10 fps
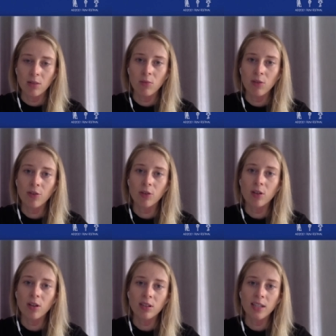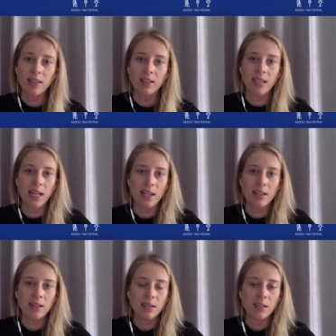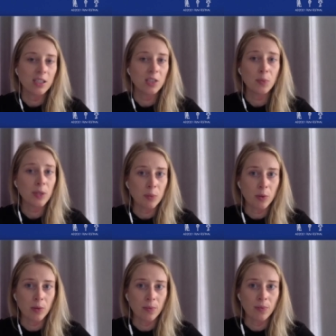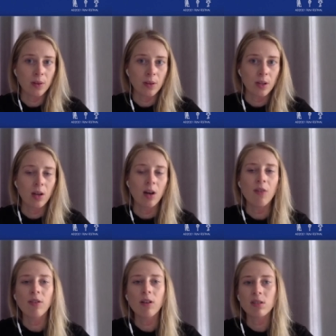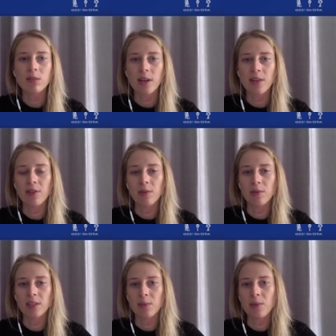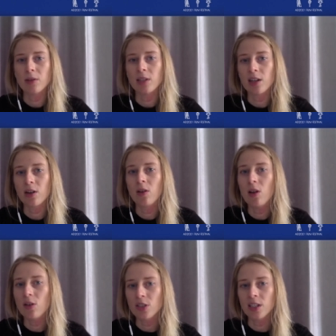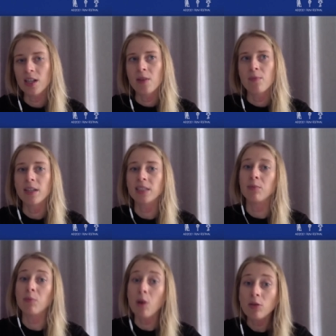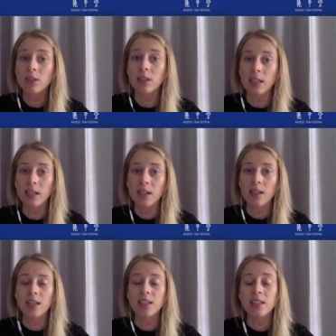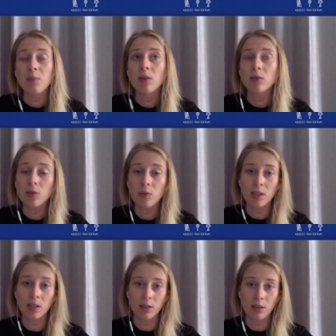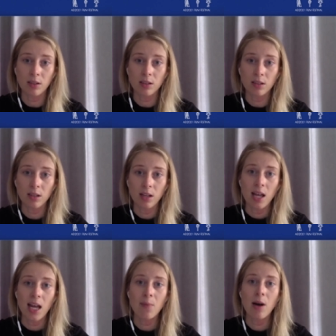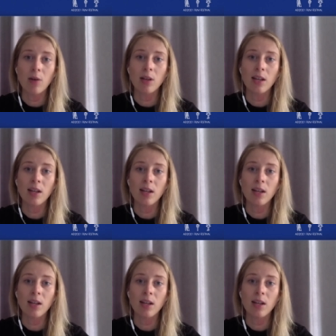We forgot that science is people. Of course, my film is about archaeology, but mostly is about human condition, about a